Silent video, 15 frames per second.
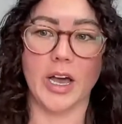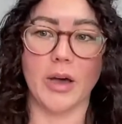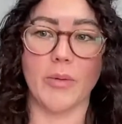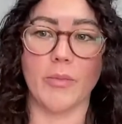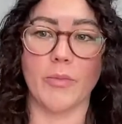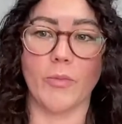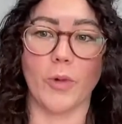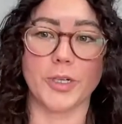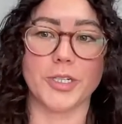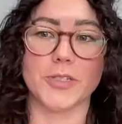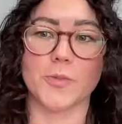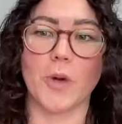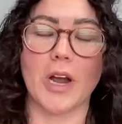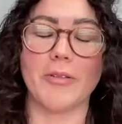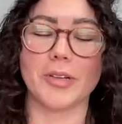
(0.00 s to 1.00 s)
um, which
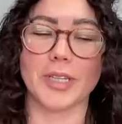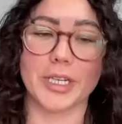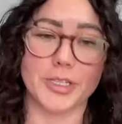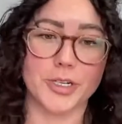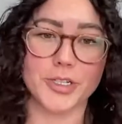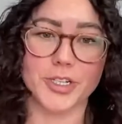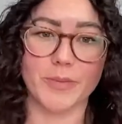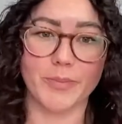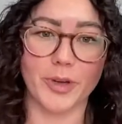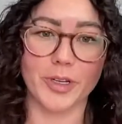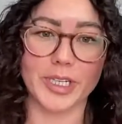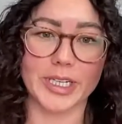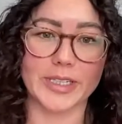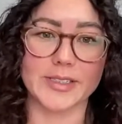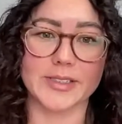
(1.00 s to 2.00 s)
is why relationship
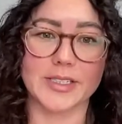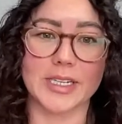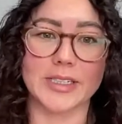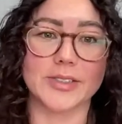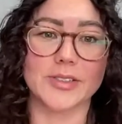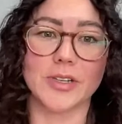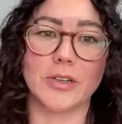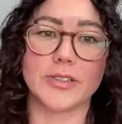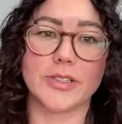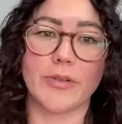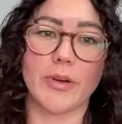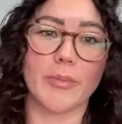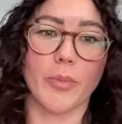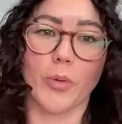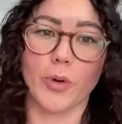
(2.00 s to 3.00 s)
building is is so
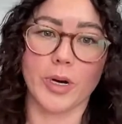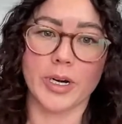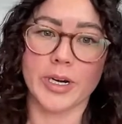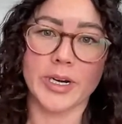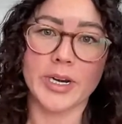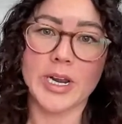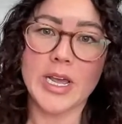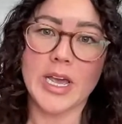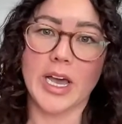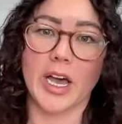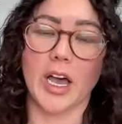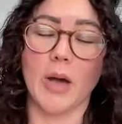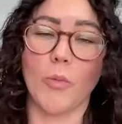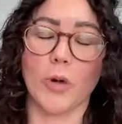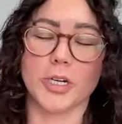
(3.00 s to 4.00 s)
so important.
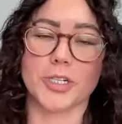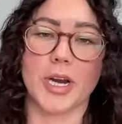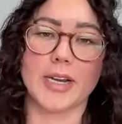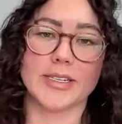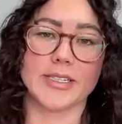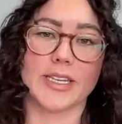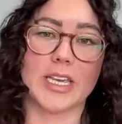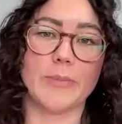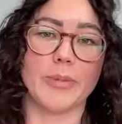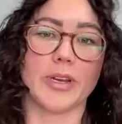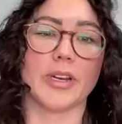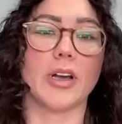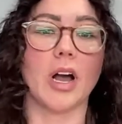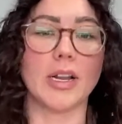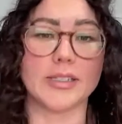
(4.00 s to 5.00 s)
Um, we're trying to keep
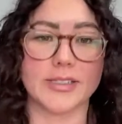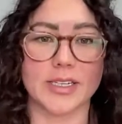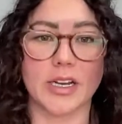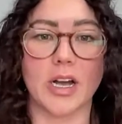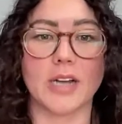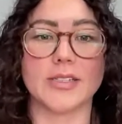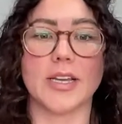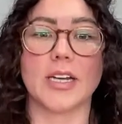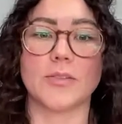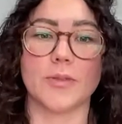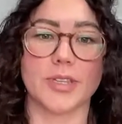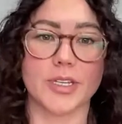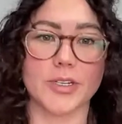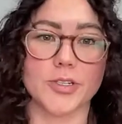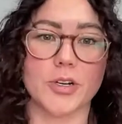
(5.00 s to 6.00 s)
in constant contact
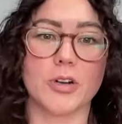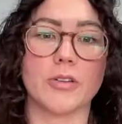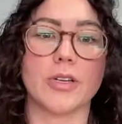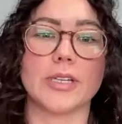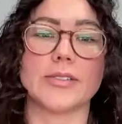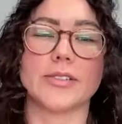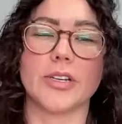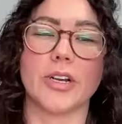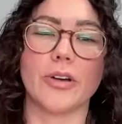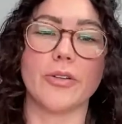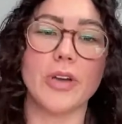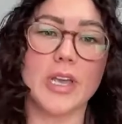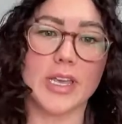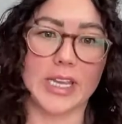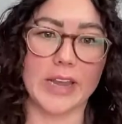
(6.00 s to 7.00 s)
with these journalists, you
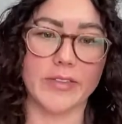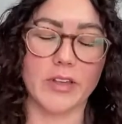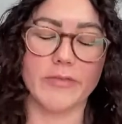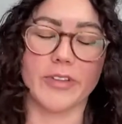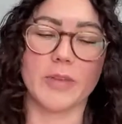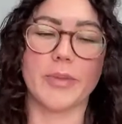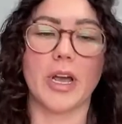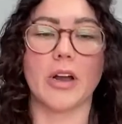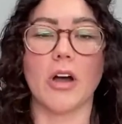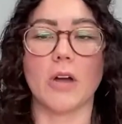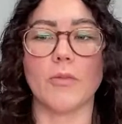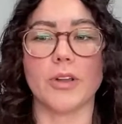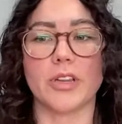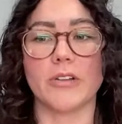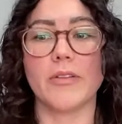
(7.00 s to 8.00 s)
know, give them feedback
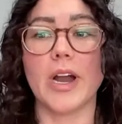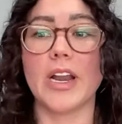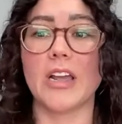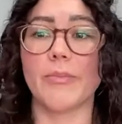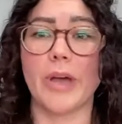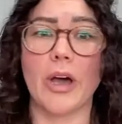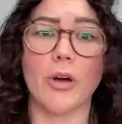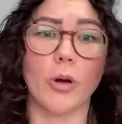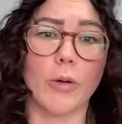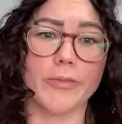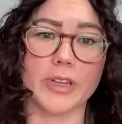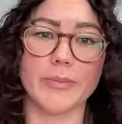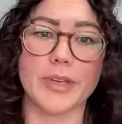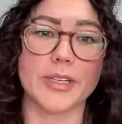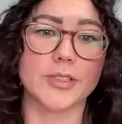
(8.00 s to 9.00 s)
on what they're writing about,
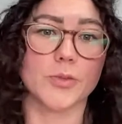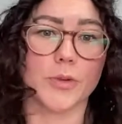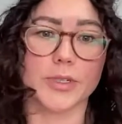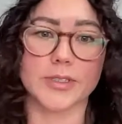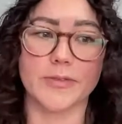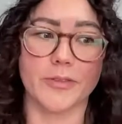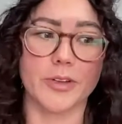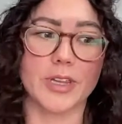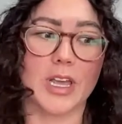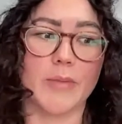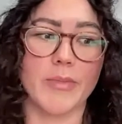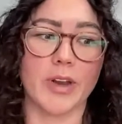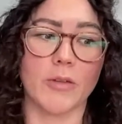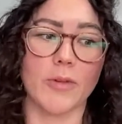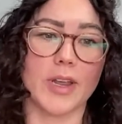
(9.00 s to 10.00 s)
hopefully be a source for
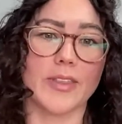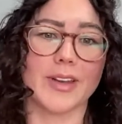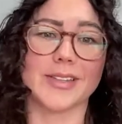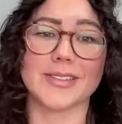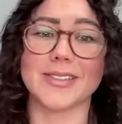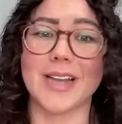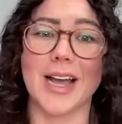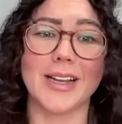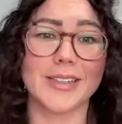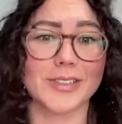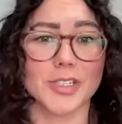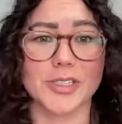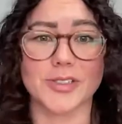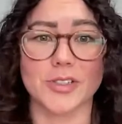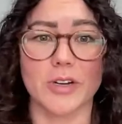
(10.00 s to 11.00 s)
them in a way that is
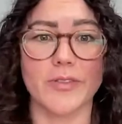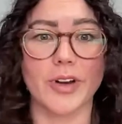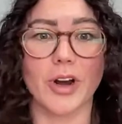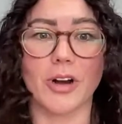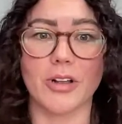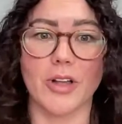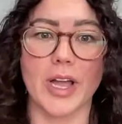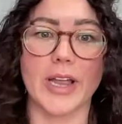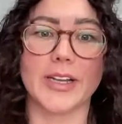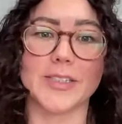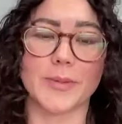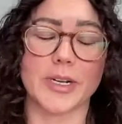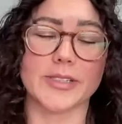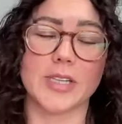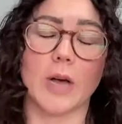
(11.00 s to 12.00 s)
not just serving our
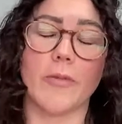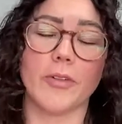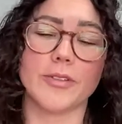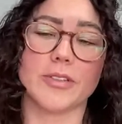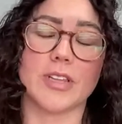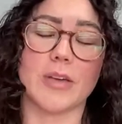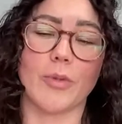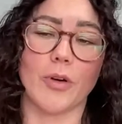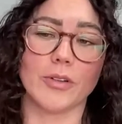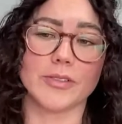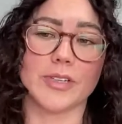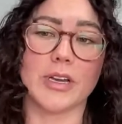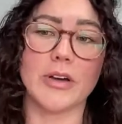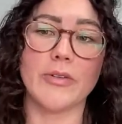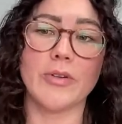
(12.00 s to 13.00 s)
clients but is helpful to them
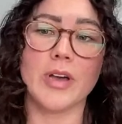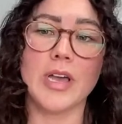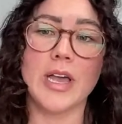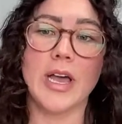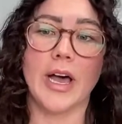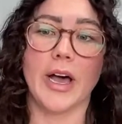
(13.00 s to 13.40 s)
also.